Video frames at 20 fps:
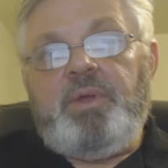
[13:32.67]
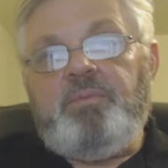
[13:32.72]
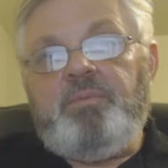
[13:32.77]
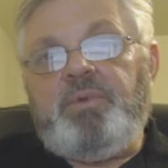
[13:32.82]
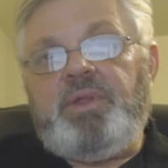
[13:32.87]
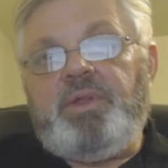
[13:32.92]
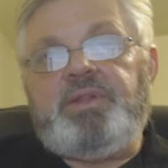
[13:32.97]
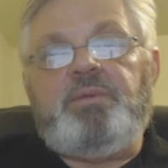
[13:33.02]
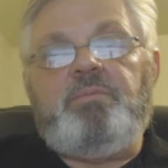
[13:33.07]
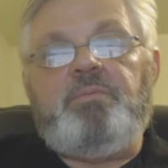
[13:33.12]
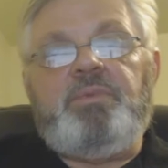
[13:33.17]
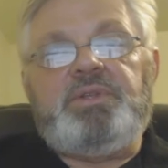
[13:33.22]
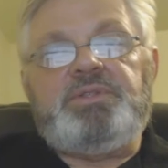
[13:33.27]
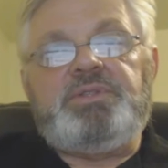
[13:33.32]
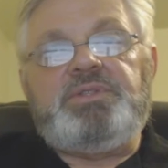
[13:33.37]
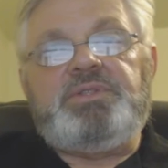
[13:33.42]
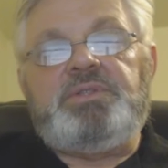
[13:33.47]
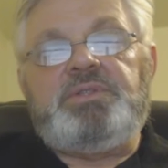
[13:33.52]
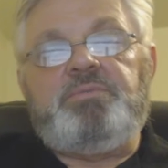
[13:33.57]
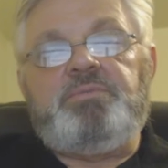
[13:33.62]
people at the
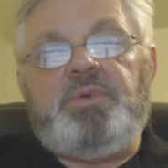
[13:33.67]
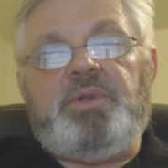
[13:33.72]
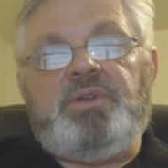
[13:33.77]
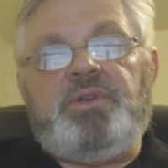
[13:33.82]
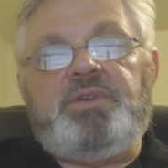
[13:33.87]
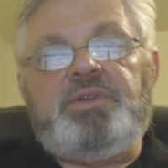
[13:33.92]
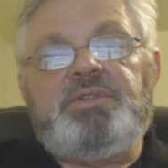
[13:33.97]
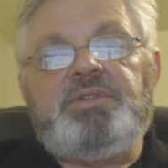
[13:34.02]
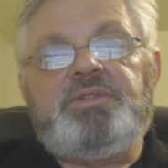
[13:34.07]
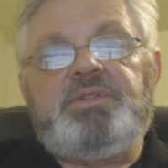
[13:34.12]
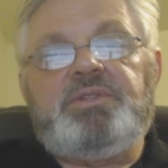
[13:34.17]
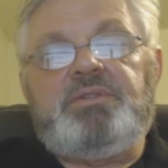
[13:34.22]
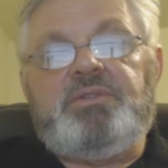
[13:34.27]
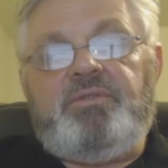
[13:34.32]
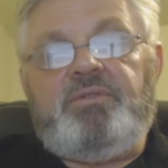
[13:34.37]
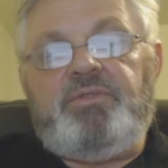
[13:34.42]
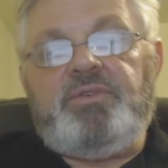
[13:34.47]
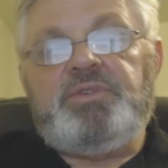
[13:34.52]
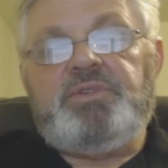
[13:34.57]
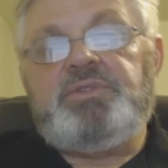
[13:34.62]
business builders,
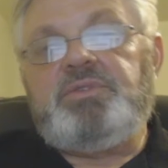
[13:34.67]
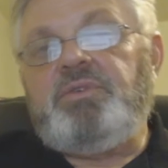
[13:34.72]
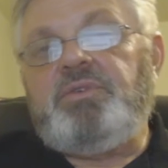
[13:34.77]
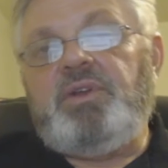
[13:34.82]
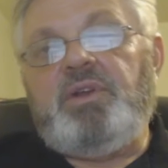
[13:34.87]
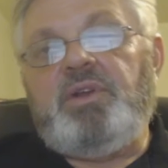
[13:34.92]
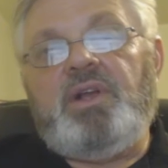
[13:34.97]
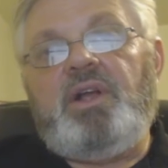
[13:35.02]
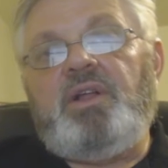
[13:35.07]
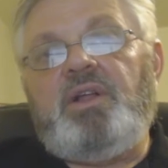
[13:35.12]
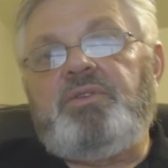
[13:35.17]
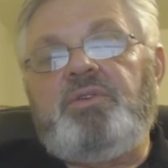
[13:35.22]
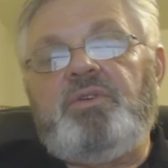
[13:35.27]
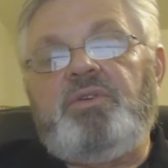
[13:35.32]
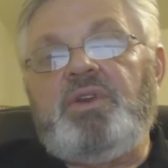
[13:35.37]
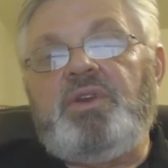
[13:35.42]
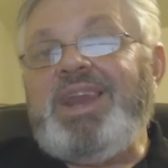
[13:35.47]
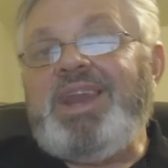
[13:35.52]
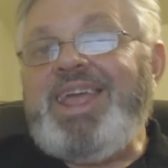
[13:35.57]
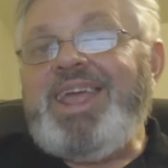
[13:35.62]
the first 3 are called
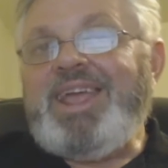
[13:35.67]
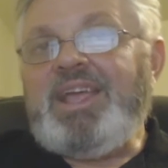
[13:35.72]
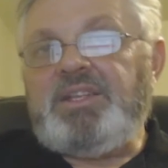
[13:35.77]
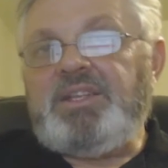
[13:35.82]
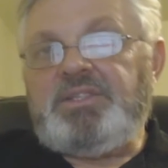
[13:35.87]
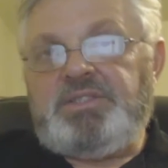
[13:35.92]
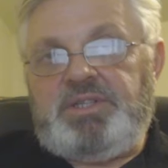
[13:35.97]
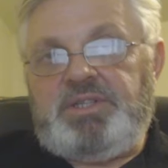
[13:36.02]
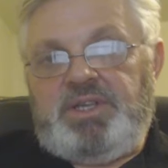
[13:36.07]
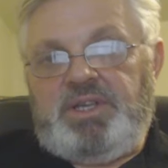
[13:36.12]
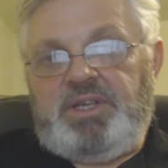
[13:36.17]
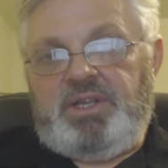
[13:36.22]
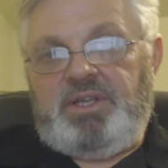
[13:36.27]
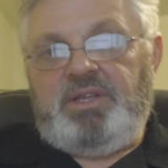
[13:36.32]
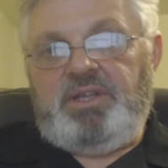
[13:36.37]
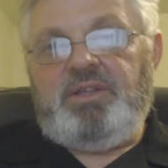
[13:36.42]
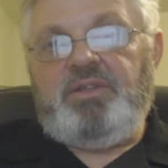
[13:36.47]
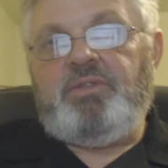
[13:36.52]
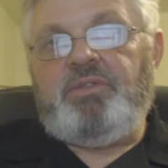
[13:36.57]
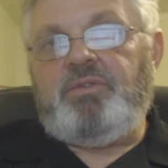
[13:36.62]
your legacy
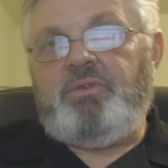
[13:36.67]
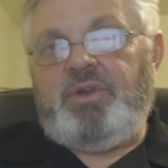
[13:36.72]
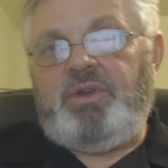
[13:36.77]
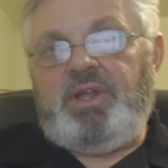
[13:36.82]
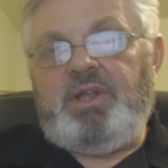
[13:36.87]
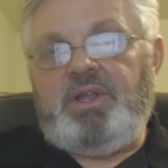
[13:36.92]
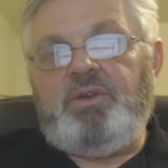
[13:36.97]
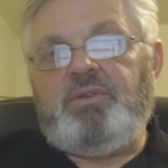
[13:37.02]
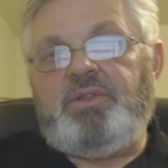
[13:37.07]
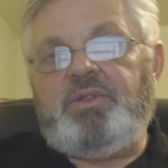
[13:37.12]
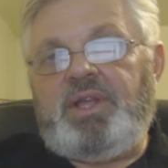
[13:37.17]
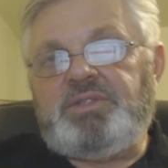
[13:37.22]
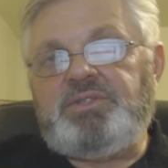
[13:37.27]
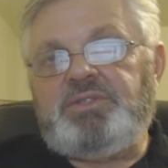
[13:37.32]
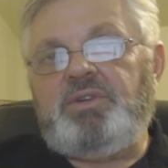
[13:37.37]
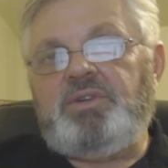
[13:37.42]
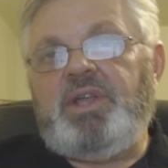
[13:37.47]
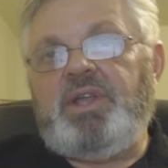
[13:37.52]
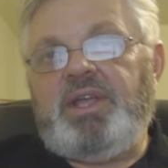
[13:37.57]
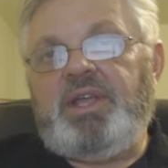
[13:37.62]
3, or
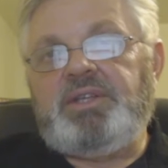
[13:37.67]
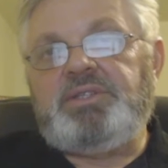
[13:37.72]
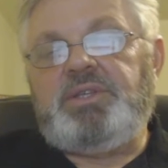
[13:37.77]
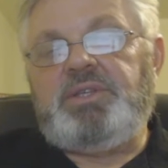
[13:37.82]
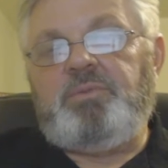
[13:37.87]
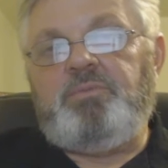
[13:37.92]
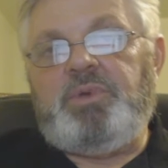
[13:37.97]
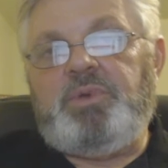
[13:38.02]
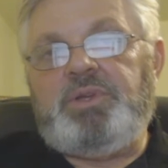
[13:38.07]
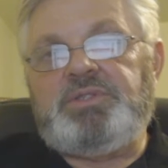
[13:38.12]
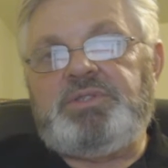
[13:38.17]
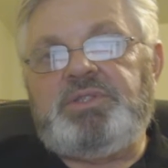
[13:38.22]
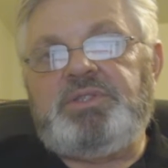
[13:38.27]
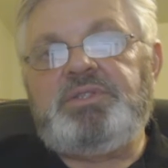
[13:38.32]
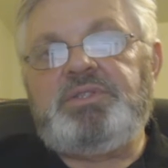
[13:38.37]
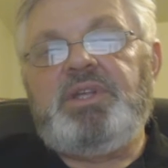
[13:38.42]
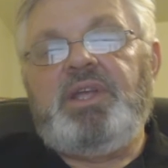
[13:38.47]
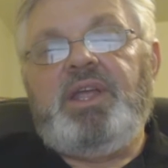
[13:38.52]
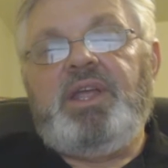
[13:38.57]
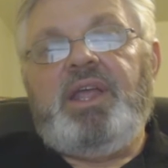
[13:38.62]
that's your legacy
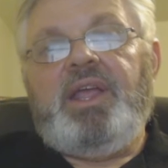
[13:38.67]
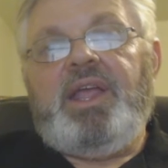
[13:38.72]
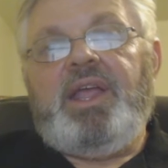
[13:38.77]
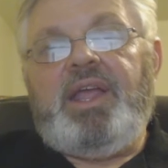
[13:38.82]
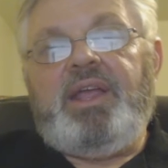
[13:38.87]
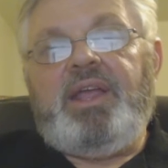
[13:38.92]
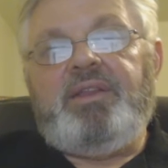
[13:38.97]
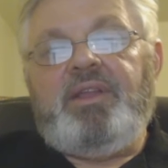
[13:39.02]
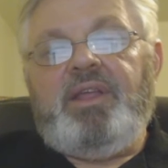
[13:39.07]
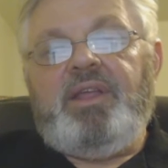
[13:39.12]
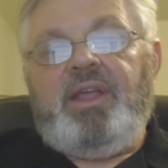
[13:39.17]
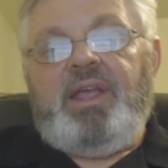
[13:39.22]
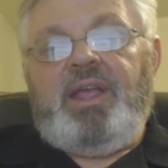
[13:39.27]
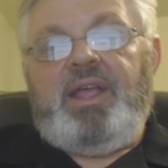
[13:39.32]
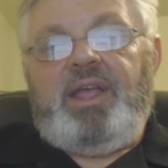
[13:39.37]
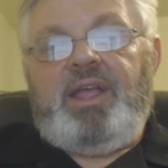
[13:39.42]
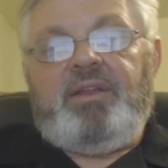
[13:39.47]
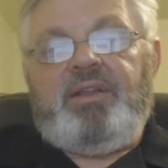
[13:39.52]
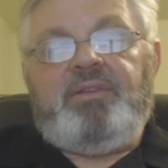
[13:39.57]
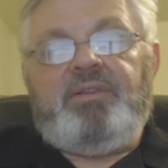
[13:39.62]
business, and
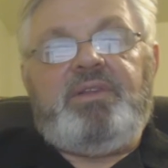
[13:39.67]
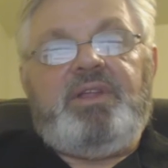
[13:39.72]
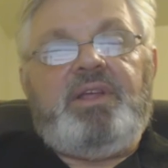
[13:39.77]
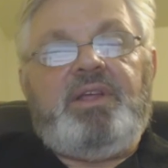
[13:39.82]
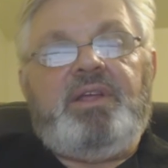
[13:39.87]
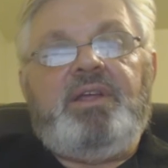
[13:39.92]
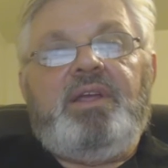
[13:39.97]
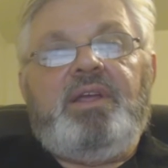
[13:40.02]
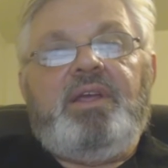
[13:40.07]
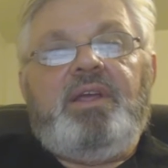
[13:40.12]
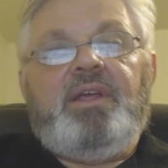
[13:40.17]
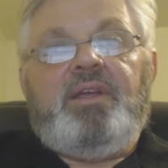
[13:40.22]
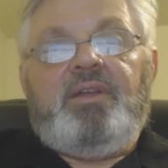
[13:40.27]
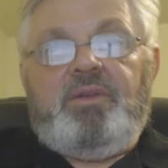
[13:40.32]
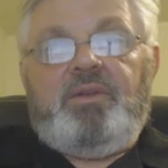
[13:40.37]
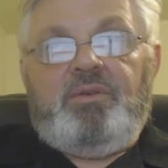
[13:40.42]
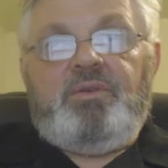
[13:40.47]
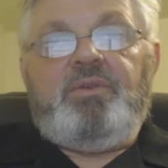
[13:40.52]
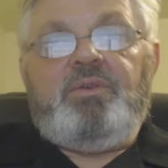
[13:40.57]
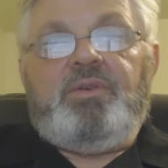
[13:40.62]

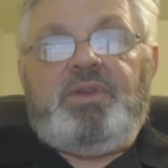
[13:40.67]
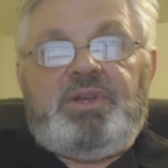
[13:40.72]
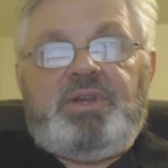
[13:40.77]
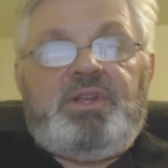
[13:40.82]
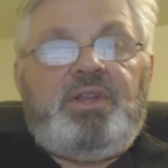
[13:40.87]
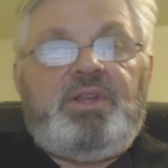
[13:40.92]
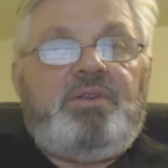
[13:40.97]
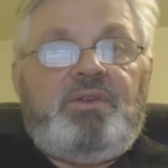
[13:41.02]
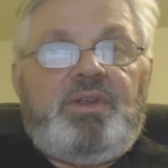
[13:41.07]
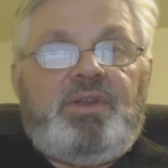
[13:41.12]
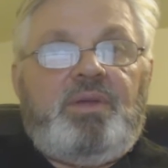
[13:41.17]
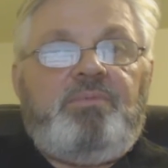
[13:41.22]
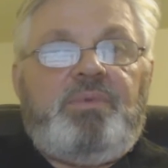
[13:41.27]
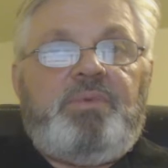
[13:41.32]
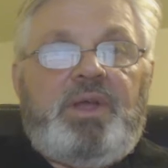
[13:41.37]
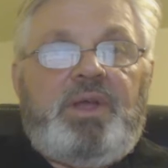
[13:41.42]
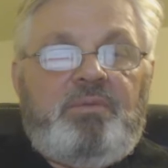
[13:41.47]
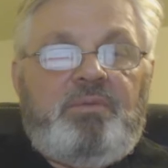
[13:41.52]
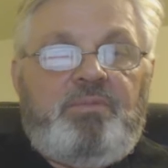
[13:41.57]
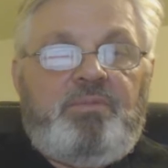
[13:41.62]
you continue to get
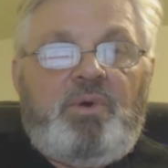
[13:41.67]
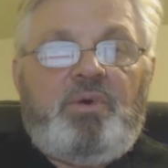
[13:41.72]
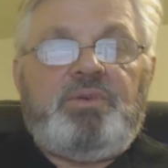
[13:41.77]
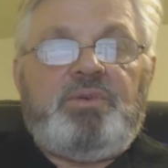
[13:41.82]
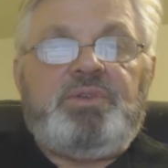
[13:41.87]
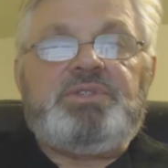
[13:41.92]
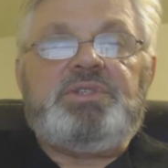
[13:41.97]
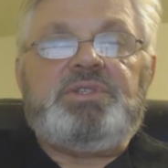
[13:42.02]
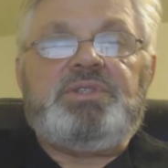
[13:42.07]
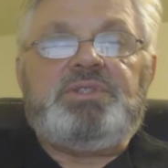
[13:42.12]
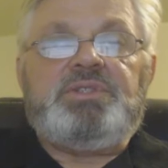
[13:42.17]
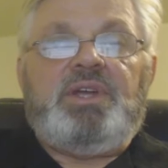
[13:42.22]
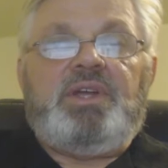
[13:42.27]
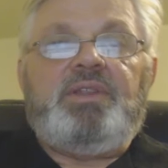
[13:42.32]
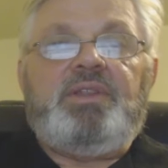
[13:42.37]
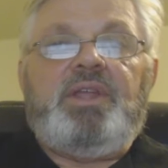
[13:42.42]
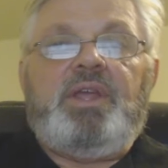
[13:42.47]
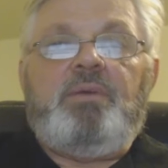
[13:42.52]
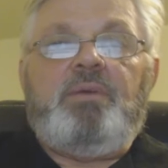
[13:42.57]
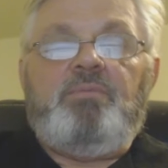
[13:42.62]
paid bonuses
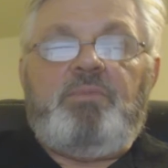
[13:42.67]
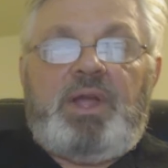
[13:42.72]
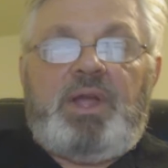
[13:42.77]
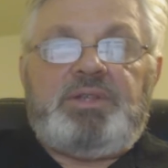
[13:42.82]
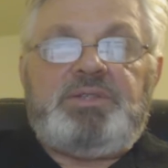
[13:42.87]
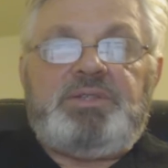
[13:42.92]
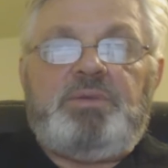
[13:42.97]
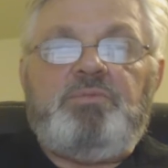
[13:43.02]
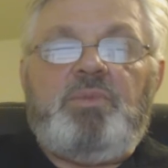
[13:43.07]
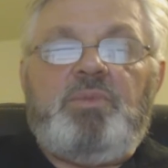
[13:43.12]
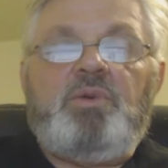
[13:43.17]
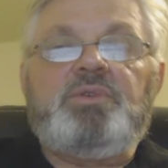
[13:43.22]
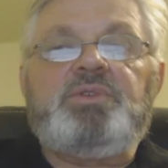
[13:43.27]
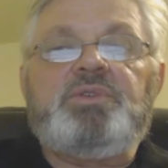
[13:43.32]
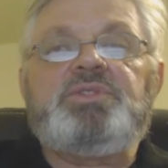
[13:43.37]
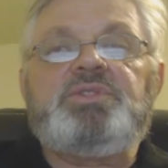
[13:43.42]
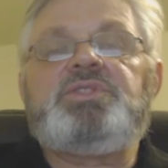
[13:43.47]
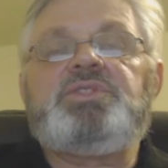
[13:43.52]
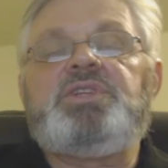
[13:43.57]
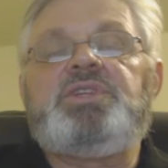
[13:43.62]
on them, matching
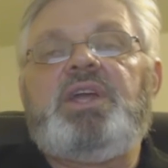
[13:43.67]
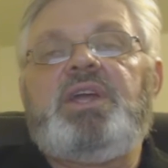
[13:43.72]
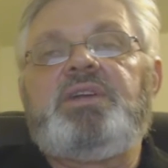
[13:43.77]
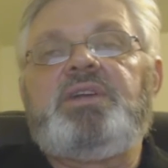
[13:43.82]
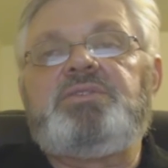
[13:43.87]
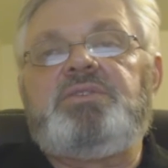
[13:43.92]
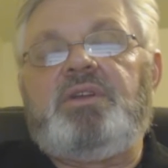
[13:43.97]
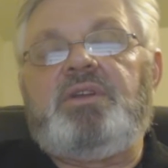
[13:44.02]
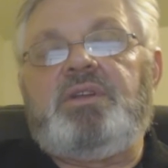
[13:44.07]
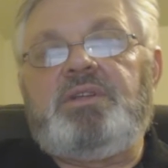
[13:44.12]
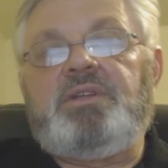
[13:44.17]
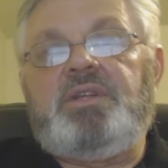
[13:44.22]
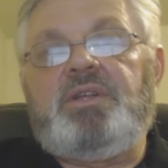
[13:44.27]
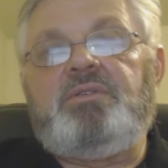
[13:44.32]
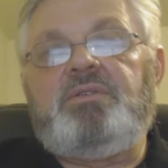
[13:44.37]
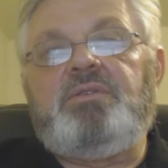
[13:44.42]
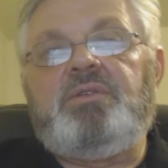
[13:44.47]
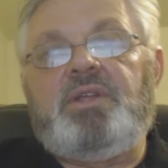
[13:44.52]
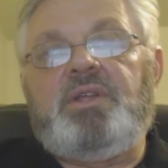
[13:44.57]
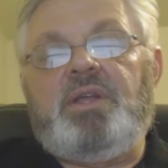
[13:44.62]
bonus checks. You
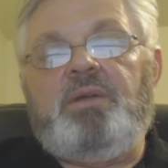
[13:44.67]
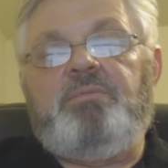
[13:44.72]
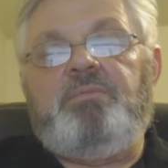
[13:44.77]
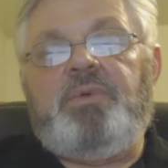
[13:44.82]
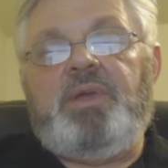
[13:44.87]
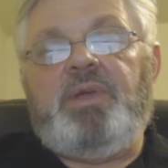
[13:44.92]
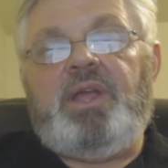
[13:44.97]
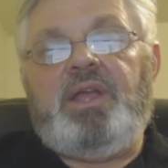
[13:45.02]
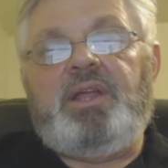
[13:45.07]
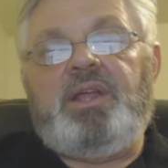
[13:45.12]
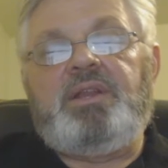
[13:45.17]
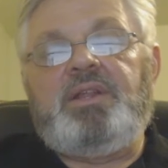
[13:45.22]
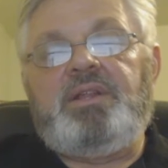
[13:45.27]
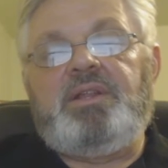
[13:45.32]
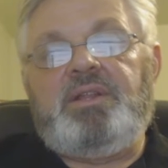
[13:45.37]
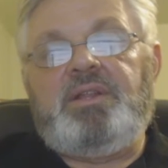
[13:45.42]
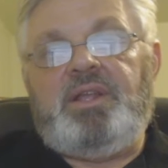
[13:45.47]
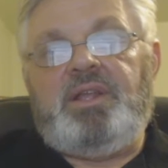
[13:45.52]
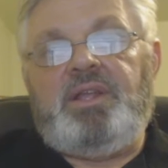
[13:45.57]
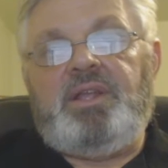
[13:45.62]
continue to get paid
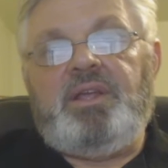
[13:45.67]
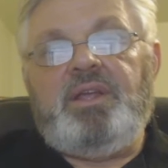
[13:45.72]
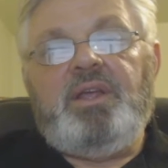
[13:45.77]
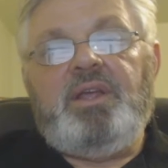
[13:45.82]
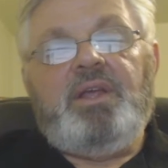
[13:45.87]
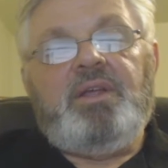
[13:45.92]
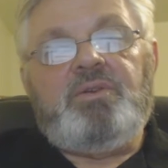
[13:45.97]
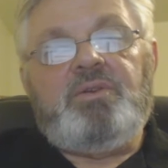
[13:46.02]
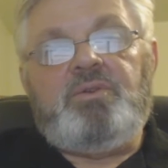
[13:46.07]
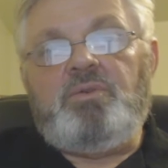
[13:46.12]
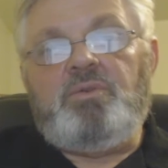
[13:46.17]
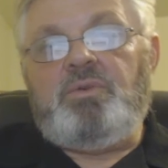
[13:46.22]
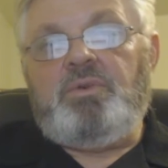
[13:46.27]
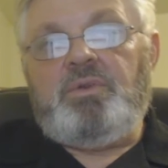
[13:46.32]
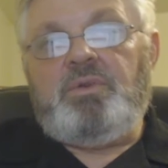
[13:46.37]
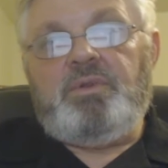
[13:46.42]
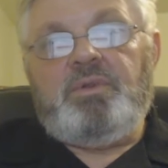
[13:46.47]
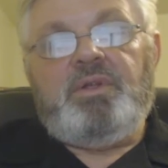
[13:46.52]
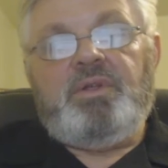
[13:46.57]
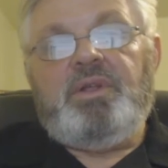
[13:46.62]
in the
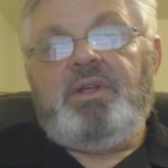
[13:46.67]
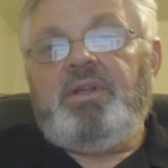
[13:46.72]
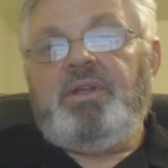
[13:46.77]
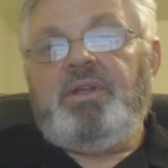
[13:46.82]
dual